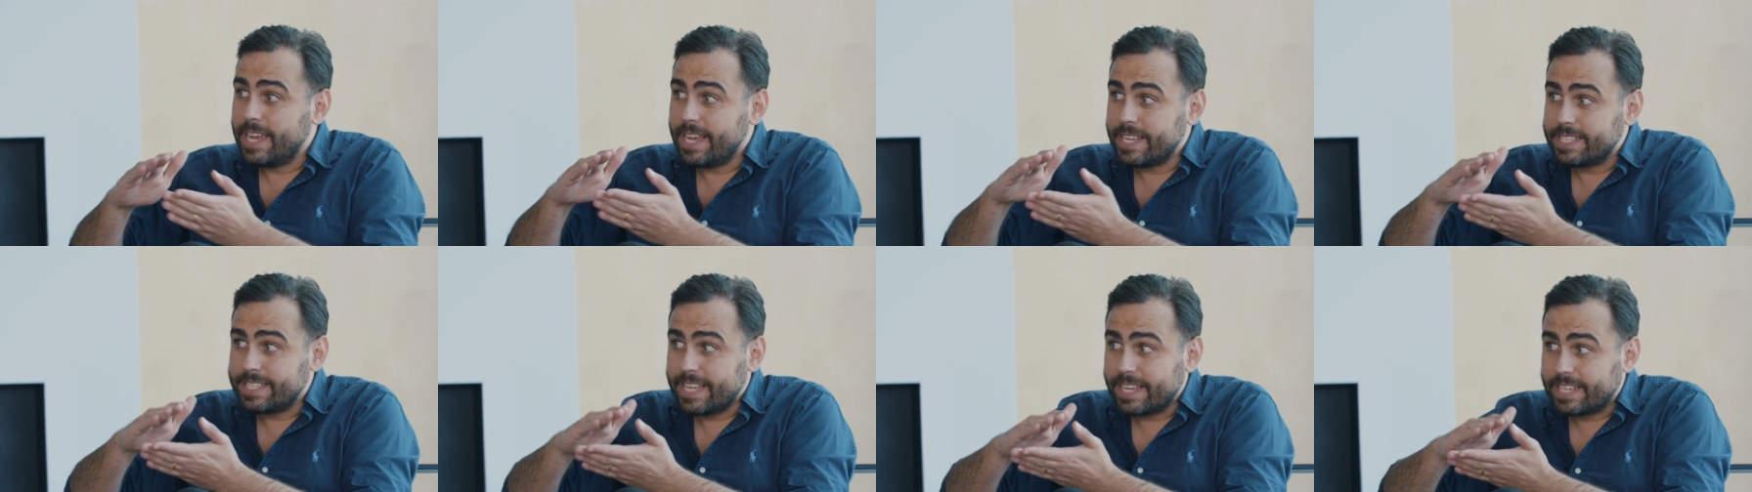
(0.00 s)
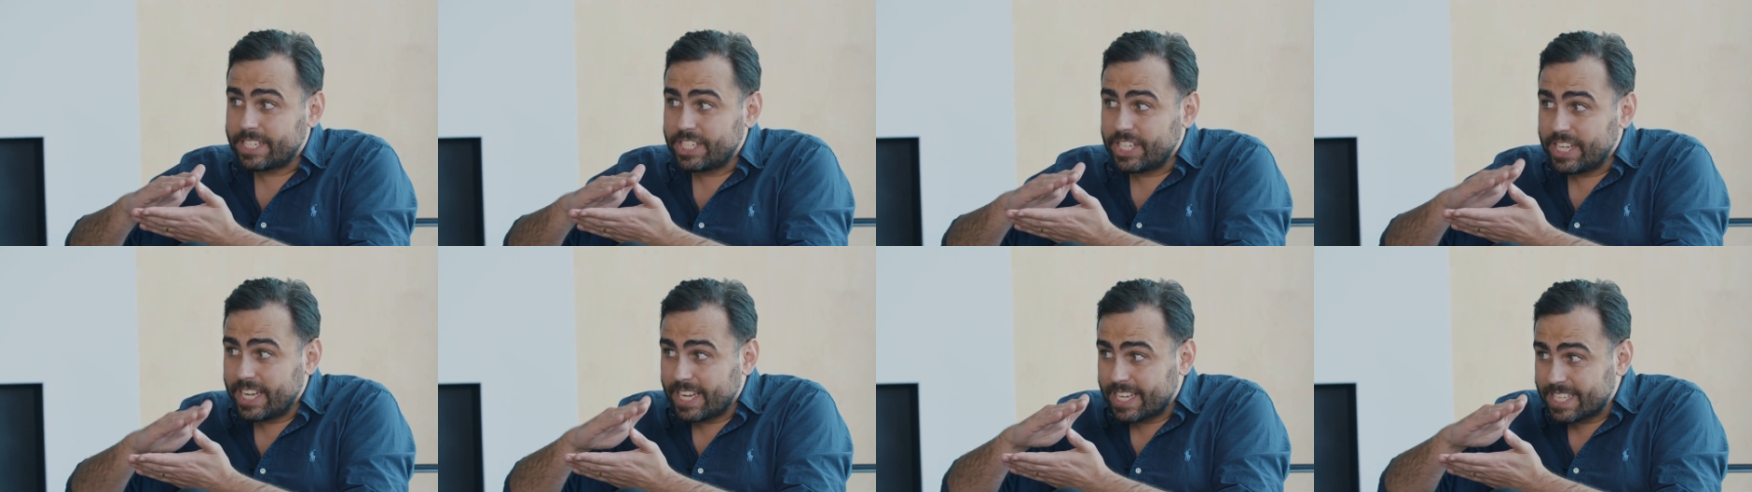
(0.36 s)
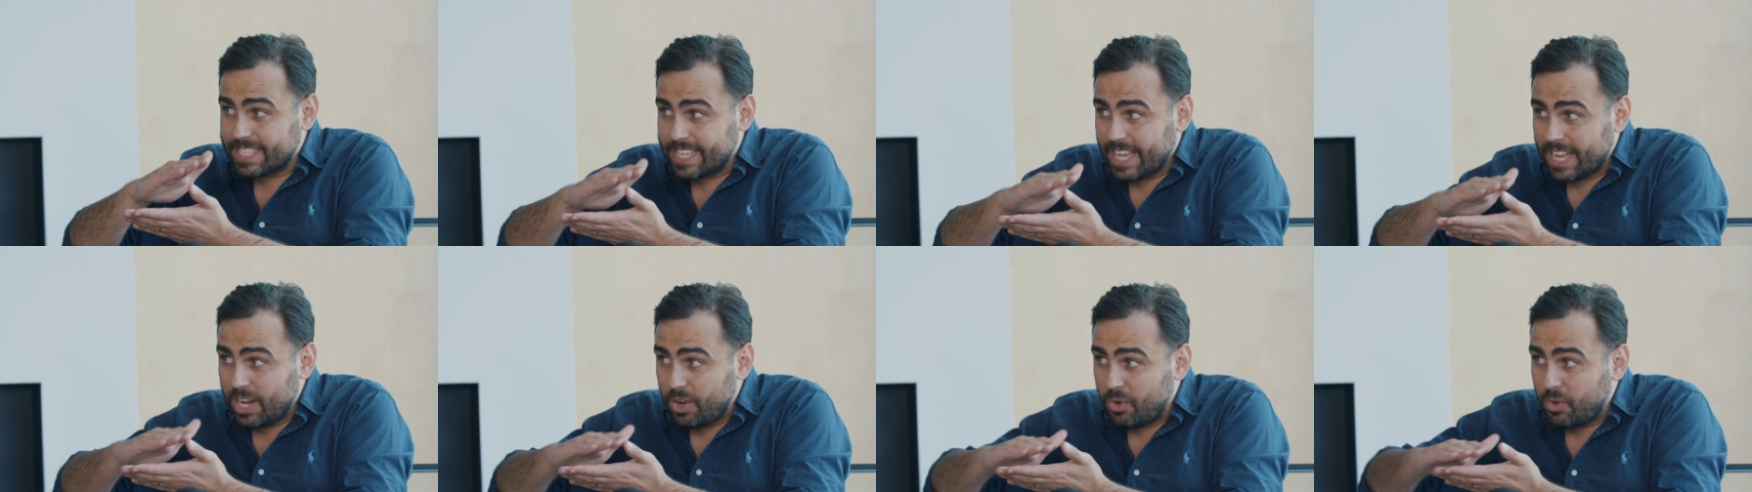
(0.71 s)
is actually
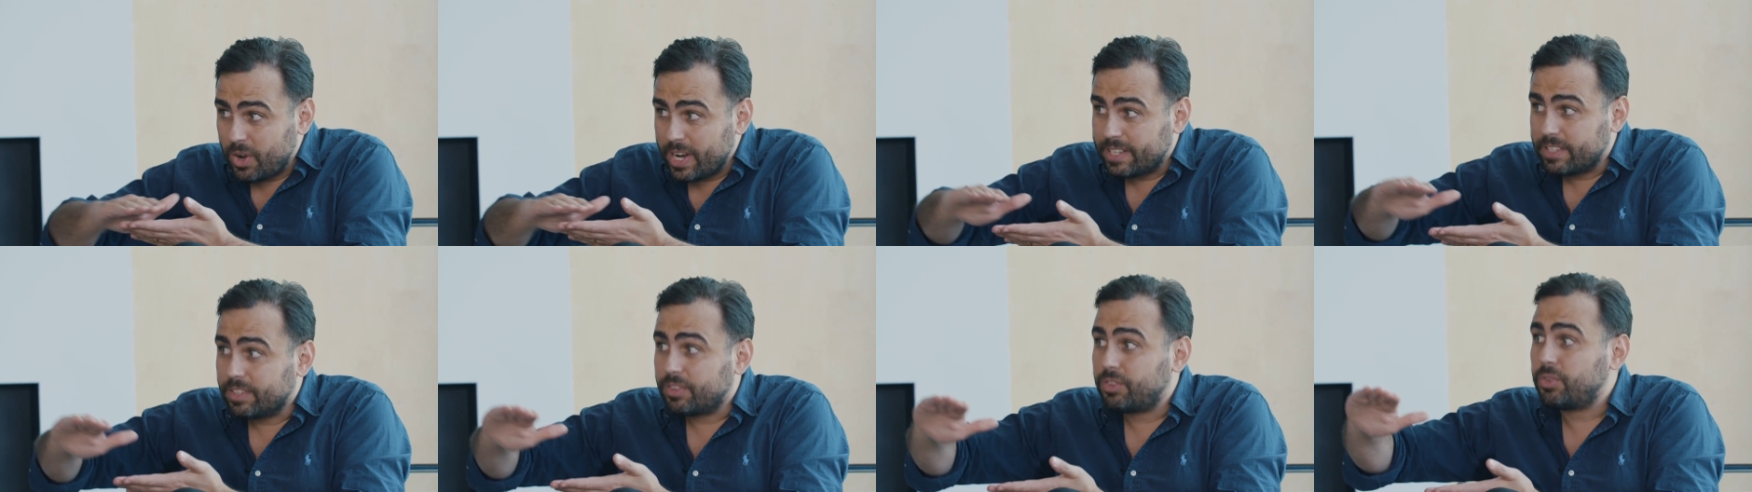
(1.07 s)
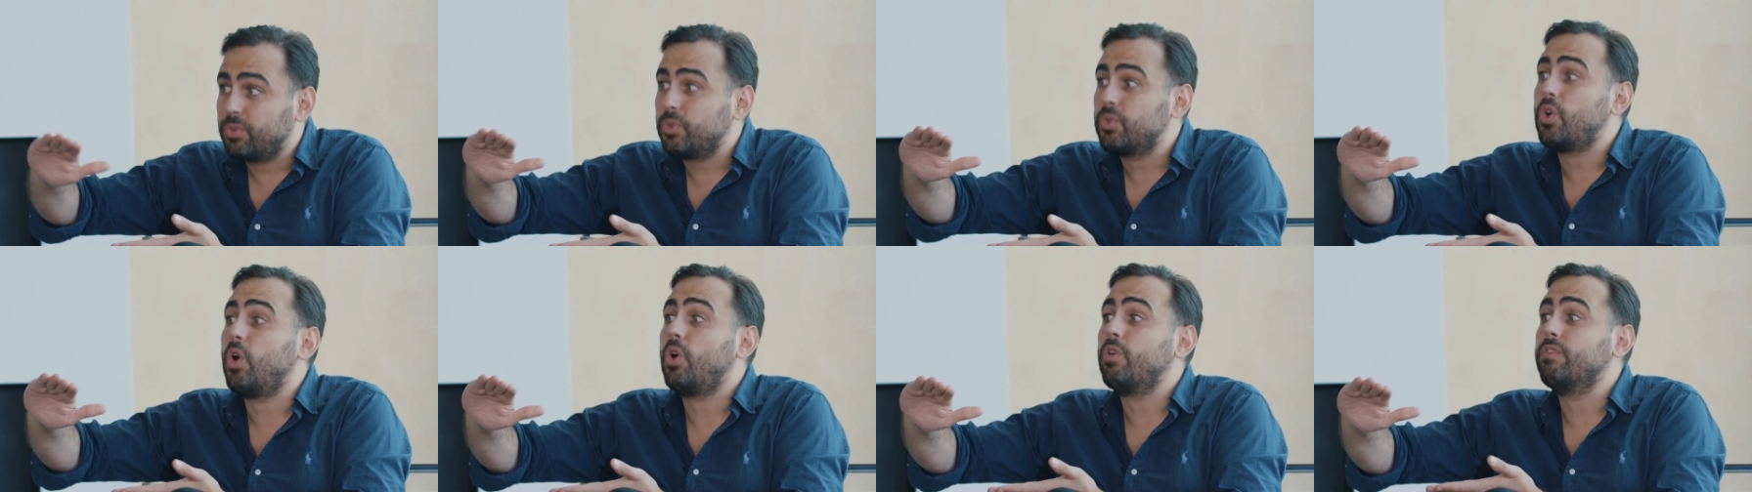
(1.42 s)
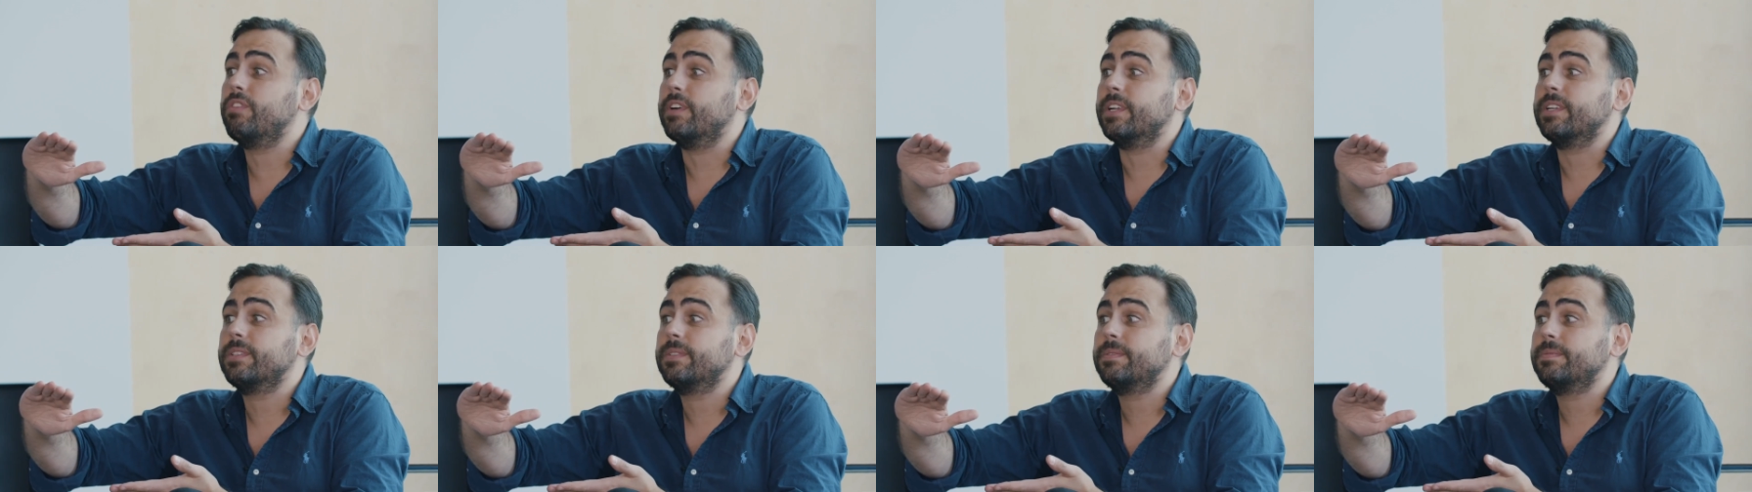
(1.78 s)
accelerated through
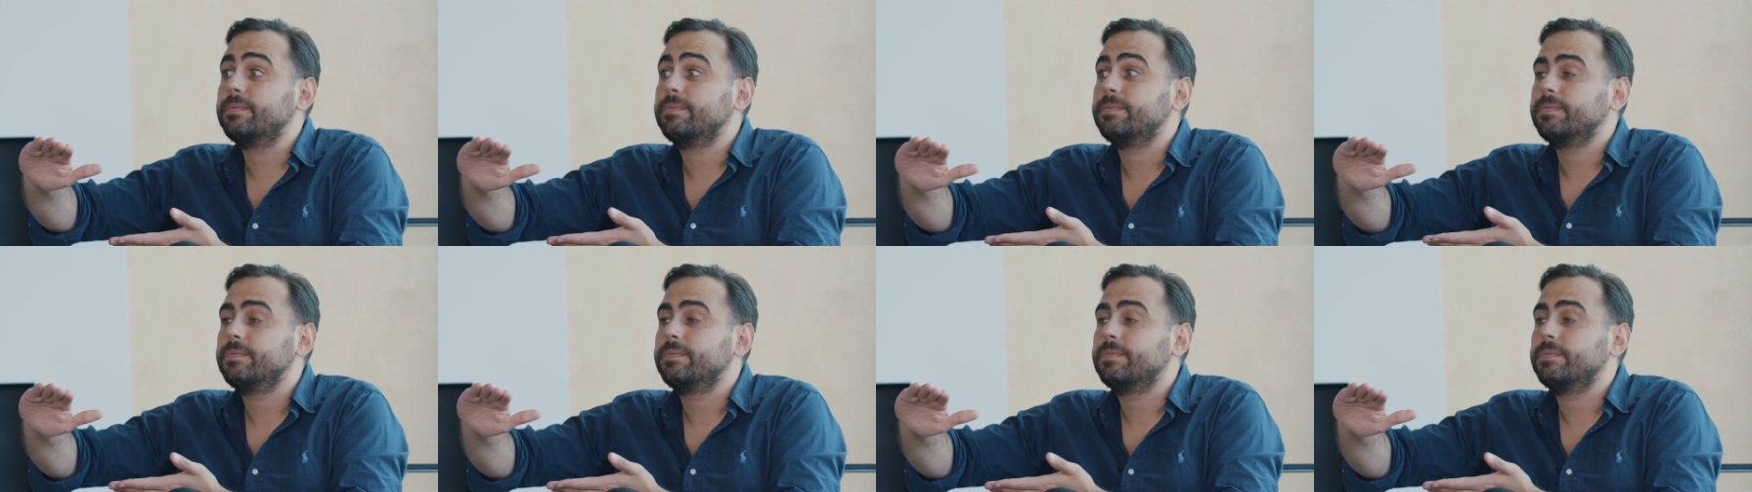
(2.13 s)
COVID.